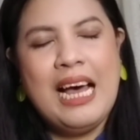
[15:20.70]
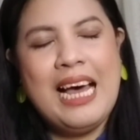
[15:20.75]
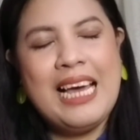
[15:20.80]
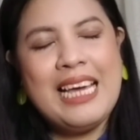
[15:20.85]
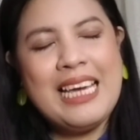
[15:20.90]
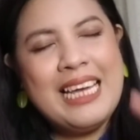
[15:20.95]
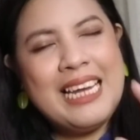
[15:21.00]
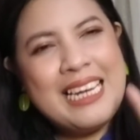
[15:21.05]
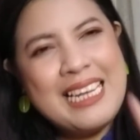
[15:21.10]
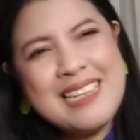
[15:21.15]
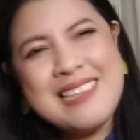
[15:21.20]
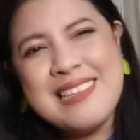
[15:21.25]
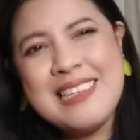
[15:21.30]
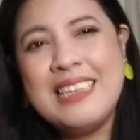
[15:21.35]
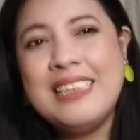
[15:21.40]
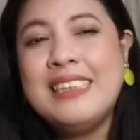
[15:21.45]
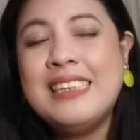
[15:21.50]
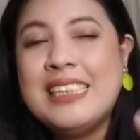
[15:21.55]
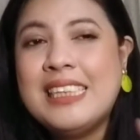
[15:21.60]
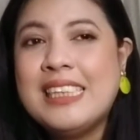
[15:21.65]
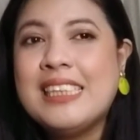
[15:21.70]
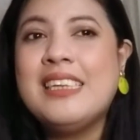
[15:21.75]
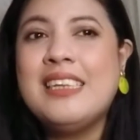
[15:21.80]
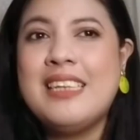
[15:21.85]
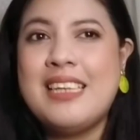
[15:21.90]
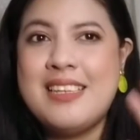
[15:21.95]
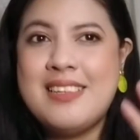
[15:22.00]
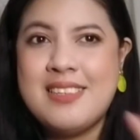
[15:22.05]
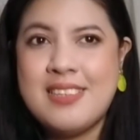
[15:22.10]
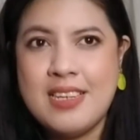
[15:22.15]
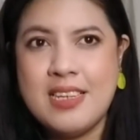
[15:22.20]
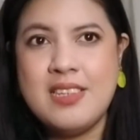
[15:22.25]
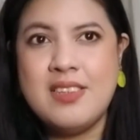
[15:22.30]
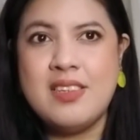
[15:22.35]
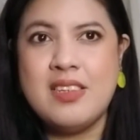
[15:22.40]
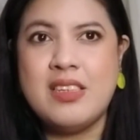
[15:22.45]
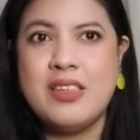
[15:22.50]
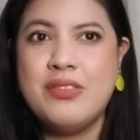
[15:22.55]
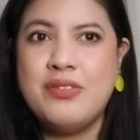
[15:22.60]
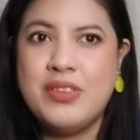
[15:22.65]
it is a little
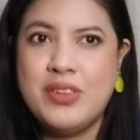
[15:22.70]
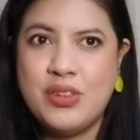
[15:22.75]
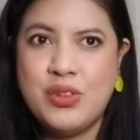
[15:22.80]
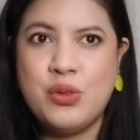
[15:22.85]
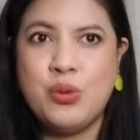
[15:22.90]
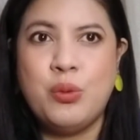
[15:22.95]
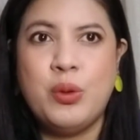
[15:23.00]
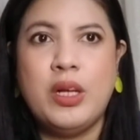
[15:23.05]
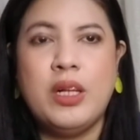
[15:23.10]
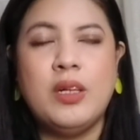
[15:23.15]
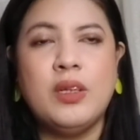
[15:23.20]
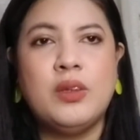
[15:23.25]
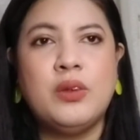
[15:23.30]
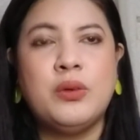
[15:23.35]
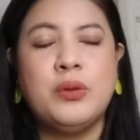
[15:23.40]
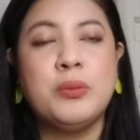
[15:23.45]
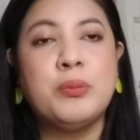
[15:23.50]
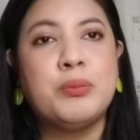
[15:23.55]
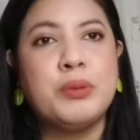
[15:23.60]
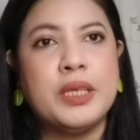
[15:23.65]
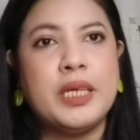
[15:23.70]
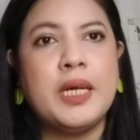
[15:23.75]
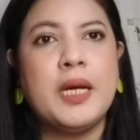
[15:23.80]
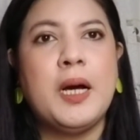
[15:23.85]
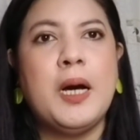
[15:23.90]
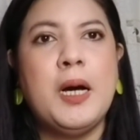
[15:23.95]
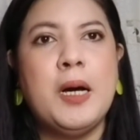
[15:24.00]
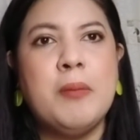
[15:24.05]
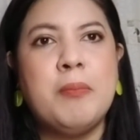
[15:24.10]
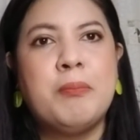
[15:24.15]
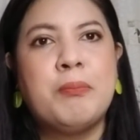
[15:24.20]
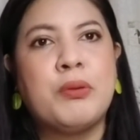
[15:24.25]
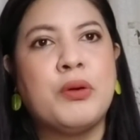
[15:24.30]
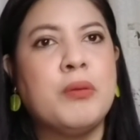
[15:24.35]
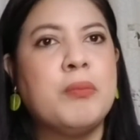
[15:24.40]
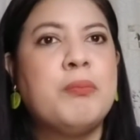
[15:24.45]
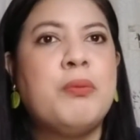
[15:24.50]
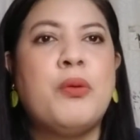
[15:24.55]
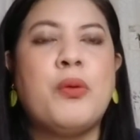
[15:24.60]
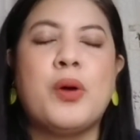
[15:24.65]
insensitive as well to bring up
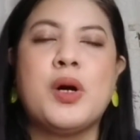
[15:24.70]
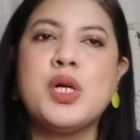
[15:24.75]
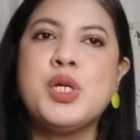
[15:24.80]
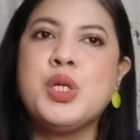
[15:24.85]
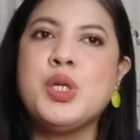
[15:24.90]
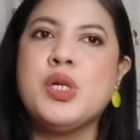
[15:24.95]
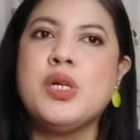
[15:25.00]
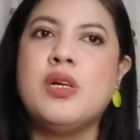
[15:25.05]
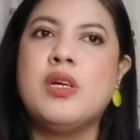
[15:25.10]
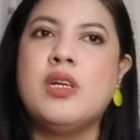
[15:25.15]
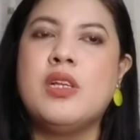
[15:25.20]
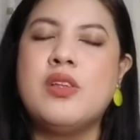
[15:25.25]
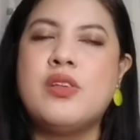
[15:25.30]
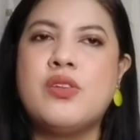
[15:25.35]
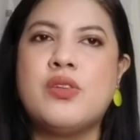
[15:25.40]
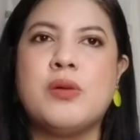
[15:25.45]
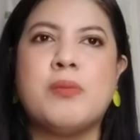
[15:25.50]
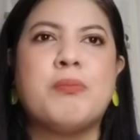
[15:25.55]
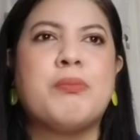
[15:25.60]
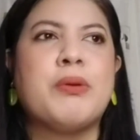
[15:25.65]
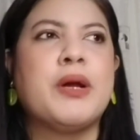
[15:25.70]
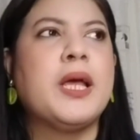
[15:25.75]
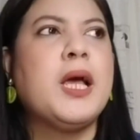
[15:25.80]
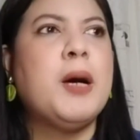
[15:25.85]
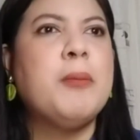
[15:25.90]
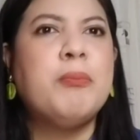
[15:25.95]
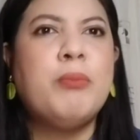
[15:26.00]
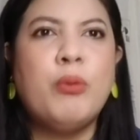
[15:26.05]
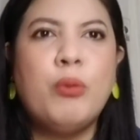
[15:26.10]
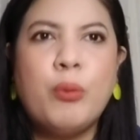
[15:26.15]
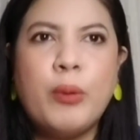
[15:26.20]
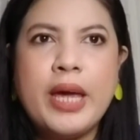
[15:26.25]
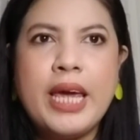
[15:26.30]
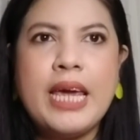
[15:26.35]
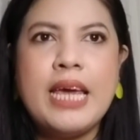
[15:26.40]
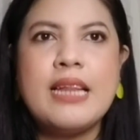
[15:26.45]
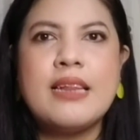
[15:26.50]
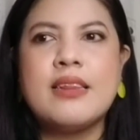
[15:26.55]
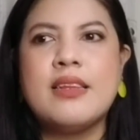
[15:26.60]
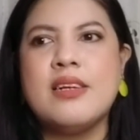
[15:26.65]
proportions, to bring up
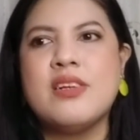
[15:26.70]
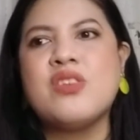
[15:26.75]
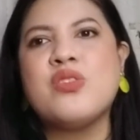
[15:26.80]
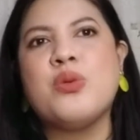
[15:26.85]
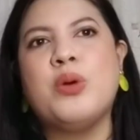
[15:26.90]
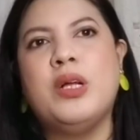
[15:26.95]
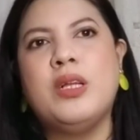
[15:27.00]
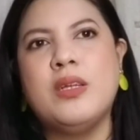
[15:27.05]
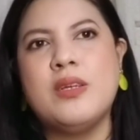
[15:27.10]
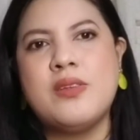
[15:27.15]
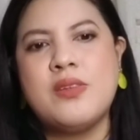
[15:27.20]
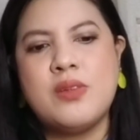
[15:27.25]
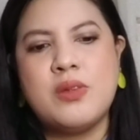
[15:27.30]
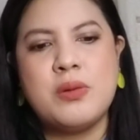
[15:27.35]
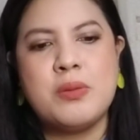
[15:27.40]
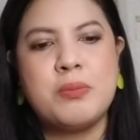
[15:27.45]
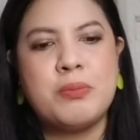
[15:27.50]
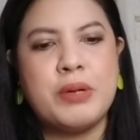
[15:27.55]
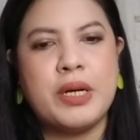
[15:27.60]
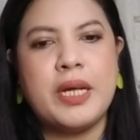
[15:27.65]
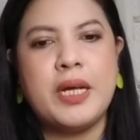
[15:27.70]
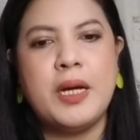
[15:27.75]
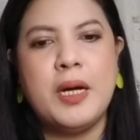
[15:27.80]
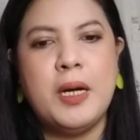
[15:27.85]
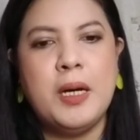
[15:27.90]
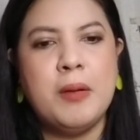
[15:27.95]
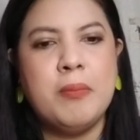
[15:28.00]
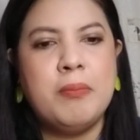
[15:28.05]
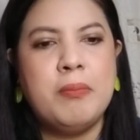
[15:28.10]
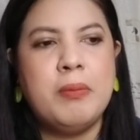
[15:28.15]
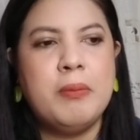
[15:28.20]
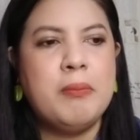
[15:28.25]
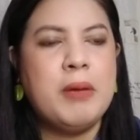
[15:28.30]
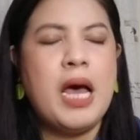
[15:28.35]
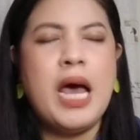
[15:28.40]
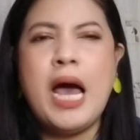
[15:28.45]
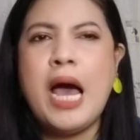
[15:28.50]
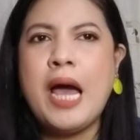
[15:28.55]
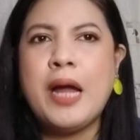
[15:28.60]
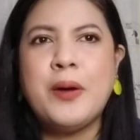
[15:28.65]
weight, as well as to bring up,
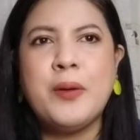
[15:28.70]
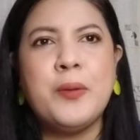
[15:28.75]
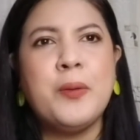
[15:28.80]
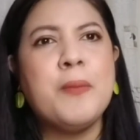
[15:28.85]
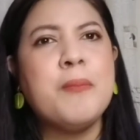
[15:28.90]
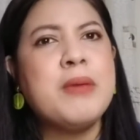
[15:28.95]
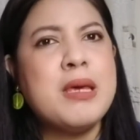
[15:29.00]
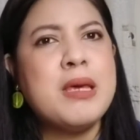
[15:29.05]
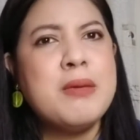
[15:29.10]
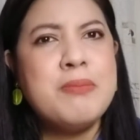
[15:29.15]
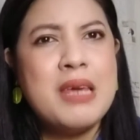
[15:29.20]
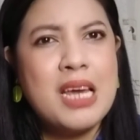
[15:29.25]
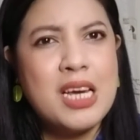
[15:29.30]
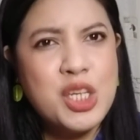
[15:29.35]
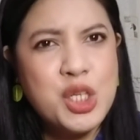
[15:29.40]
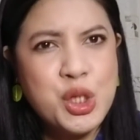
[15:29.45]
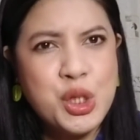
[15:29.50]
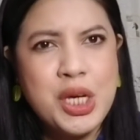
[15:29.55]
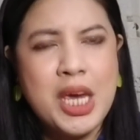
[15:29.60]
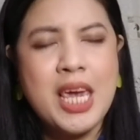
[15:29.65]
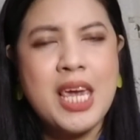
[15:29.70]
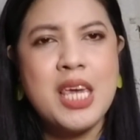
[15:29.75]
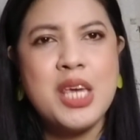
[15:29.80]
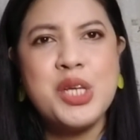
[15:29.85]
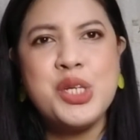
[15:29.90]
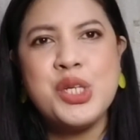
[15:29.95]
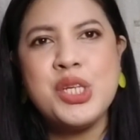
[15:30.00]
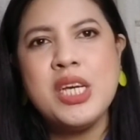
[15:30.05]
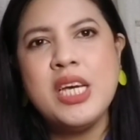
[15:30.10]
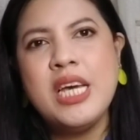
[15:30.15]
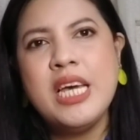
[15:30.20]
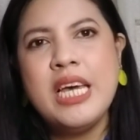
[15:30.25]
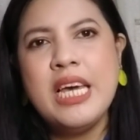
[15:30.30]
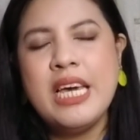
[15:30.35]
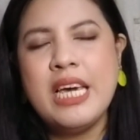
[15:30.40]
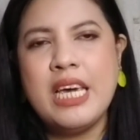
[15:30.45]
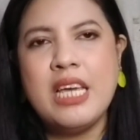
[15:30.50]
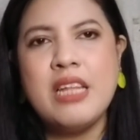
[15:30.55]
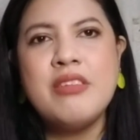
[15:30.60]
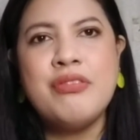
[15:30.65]
I don't know, maybe a change
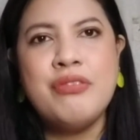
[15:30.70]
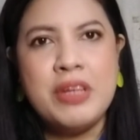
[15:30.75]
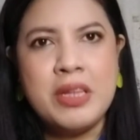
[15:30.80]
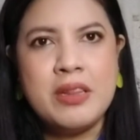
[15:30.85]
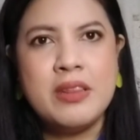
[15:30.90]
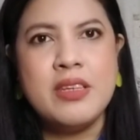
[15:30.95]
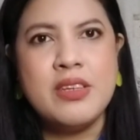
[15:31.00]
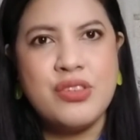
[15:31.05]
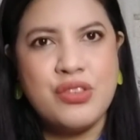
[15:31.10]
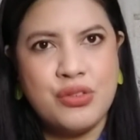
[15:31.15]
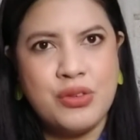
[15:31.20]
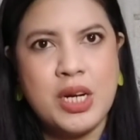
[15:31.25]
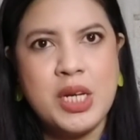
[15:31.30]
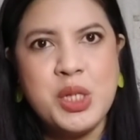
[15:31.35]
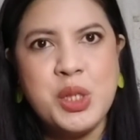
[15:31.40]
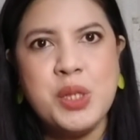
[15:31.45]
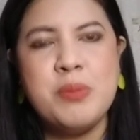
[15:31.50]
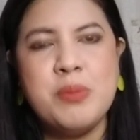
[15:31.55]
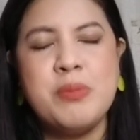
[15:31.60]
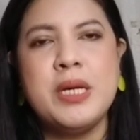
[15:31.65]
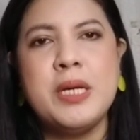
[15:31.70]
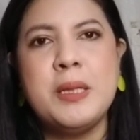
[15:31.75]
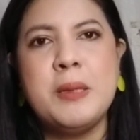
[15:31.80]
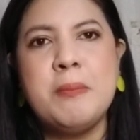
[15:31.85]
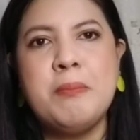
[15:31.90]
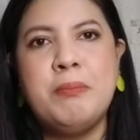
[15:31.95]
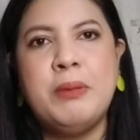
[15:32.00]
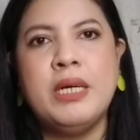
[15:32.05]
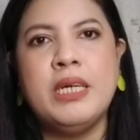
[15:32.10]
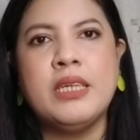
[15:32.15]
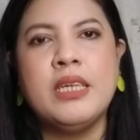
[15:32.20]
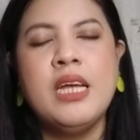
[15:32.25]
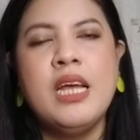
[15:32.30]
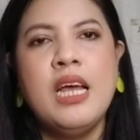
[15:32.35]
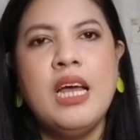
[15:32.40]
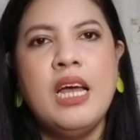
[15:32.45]
in fitness regimen. But